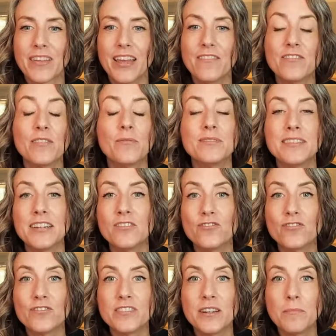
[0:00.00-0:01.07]
If someone's
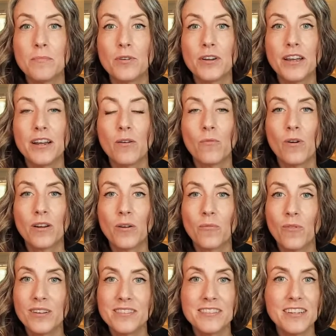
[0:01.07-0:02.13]
interested in booking a one on
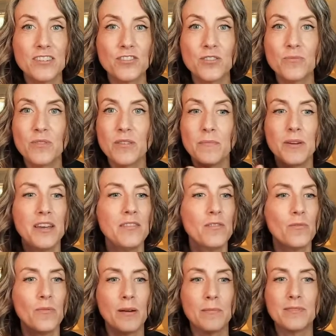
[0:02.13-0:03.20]
one session with me,
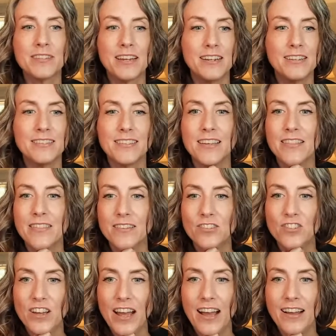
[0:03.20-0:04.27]
the website is in the
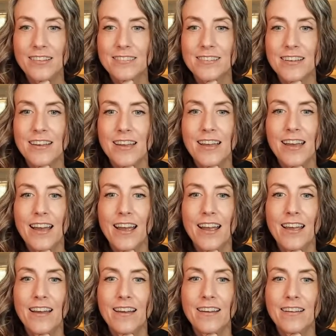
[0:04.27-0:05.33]
chat.
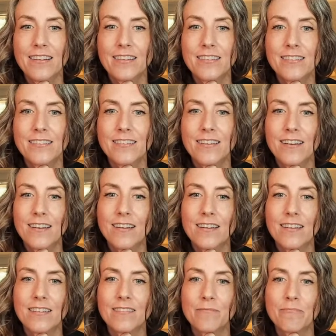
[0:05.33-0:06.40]
And
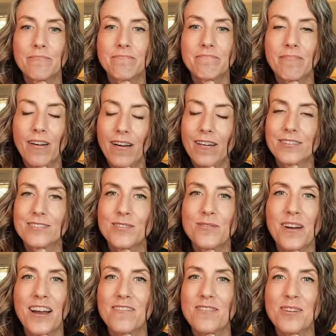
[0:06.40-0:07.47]
also,
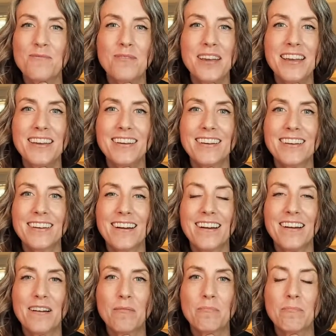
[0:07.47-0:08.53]
every week,
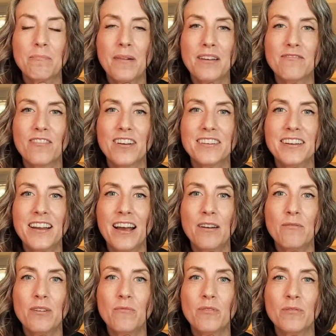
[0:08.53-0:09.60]
my friend and I,
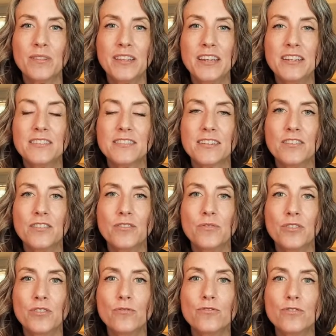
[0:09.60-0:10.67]
we release a new
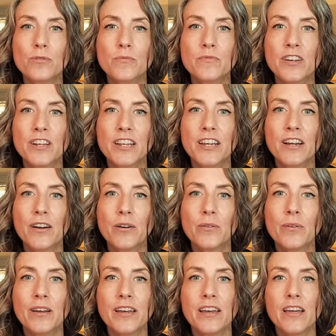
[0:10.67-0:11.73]
YouTube video
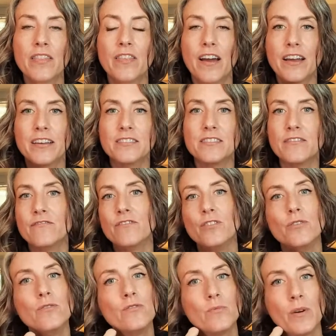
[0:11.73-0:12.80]
that is
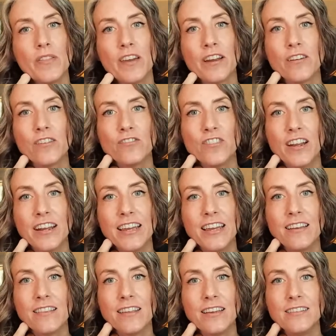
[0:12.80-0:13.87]
infused with energetic
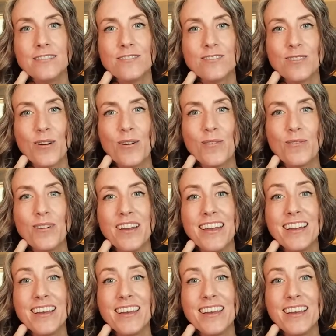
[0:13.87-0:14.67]
healing. So